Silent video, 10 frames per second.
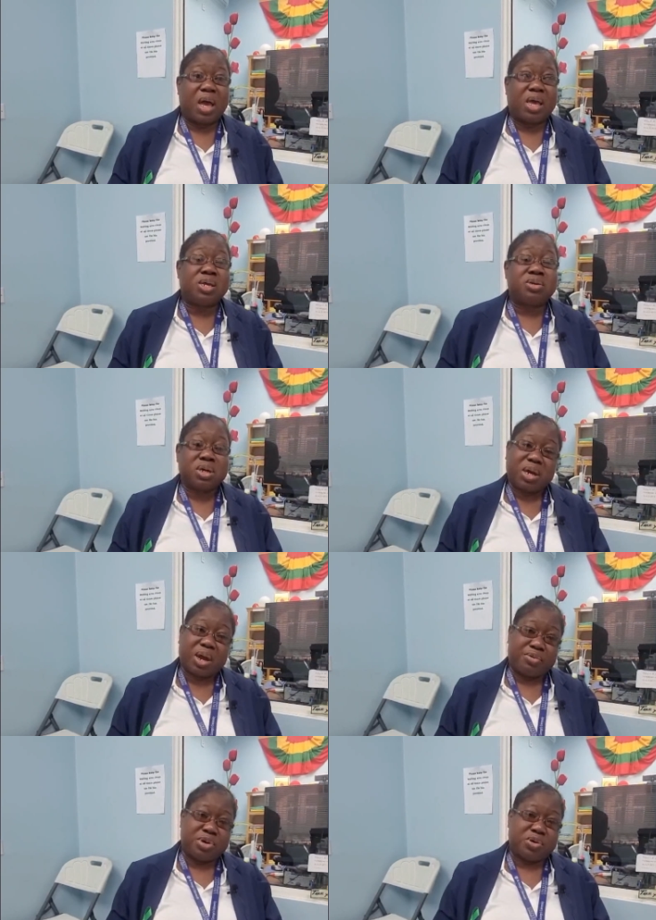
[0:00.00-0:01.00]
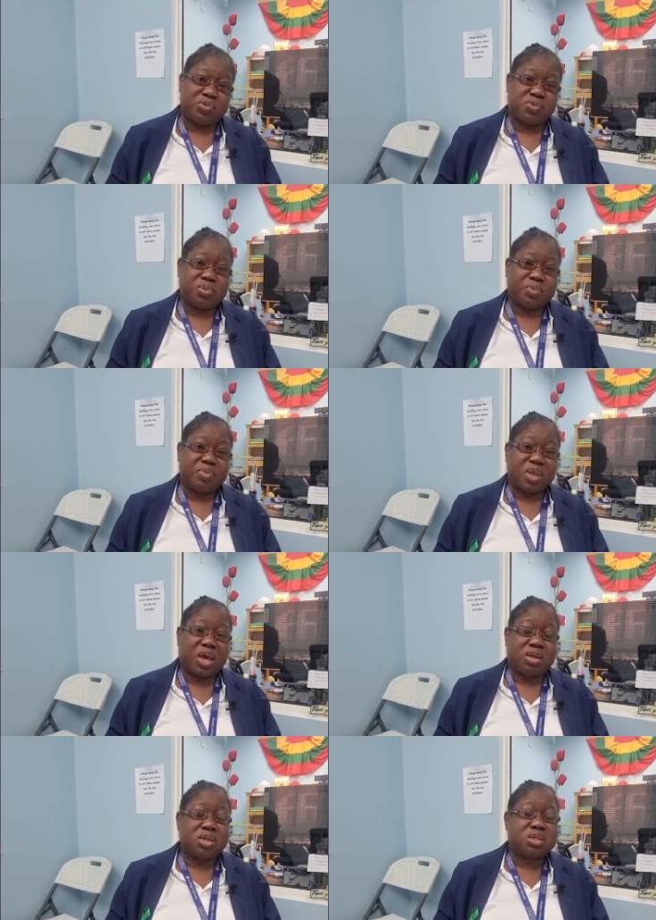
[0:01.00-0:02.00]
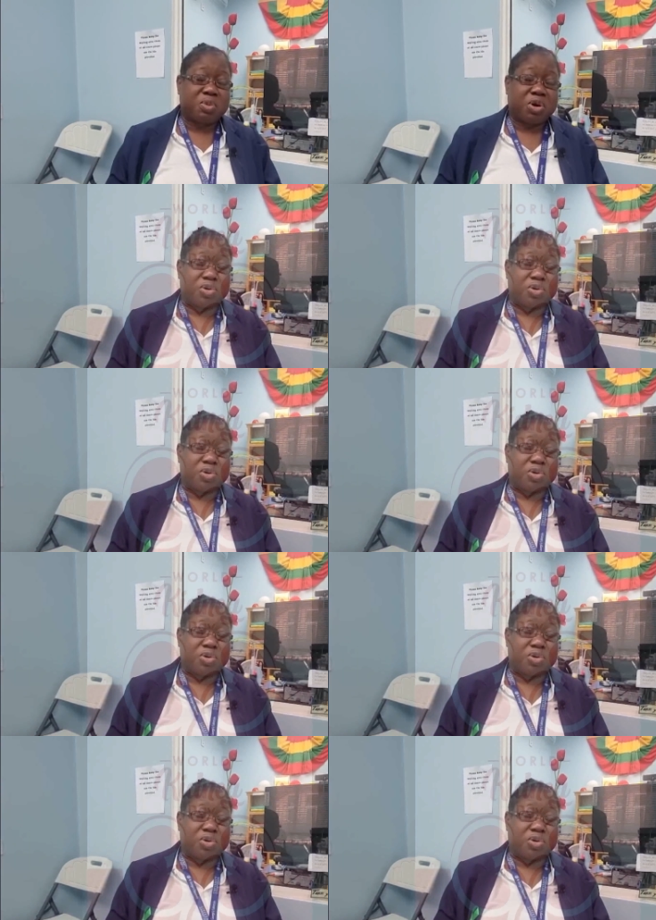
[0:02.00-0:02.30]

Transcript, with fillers: in Carriacou at the Hillsborough